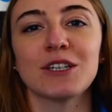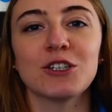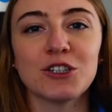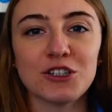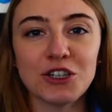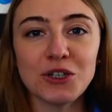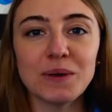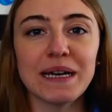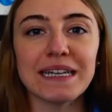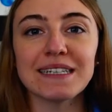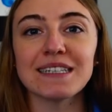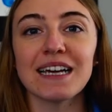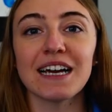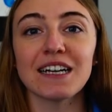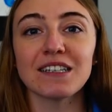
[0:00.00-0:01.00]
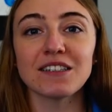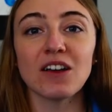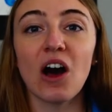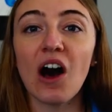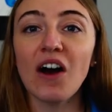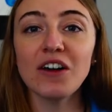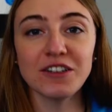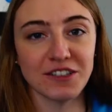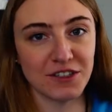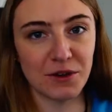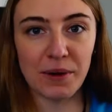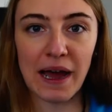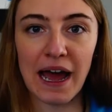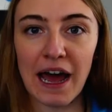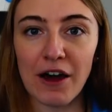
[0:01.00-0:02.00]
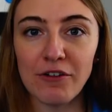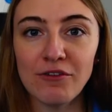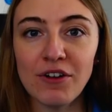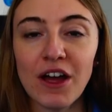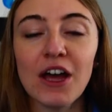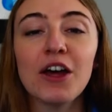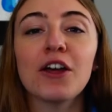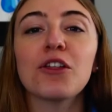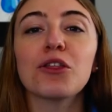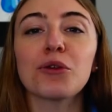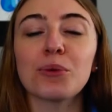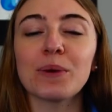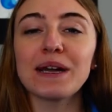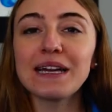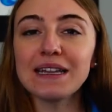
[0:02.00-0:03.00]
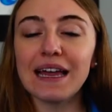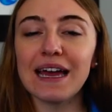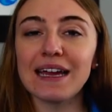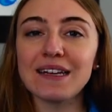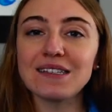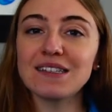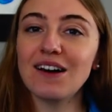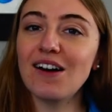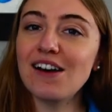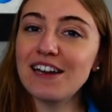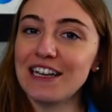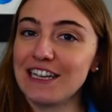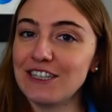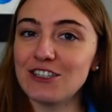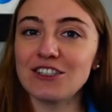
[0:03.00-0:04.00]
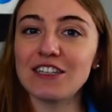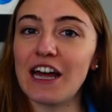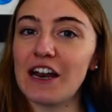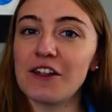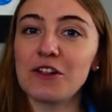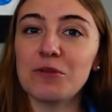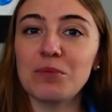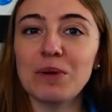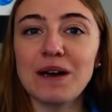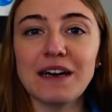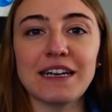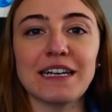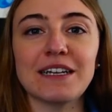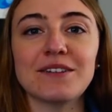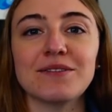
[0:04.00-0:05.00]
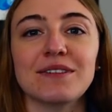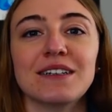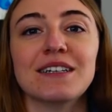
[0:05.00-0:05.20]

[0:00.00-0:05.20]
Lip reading: True insects also have 3 legs on each side of their body.